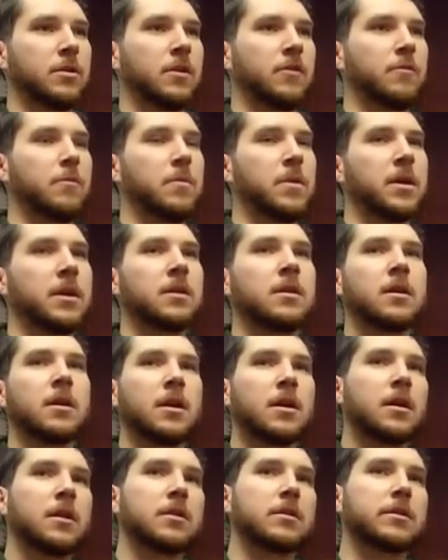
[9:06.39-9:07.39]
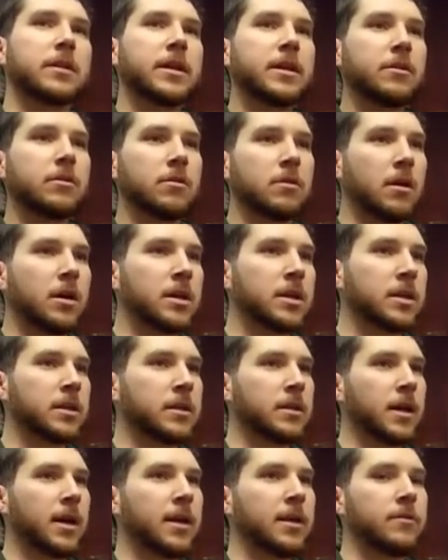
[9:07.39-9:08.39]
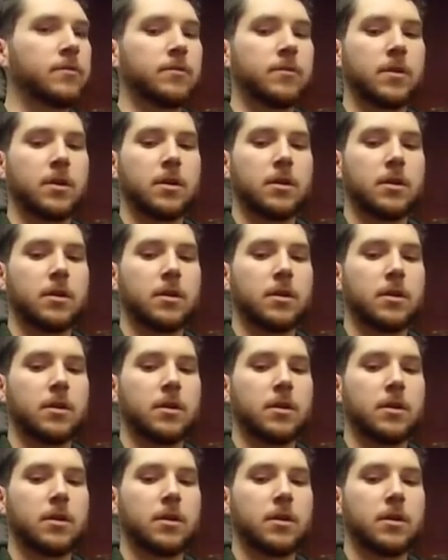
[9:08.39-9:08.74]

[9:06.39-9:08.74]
have been. Later on in life,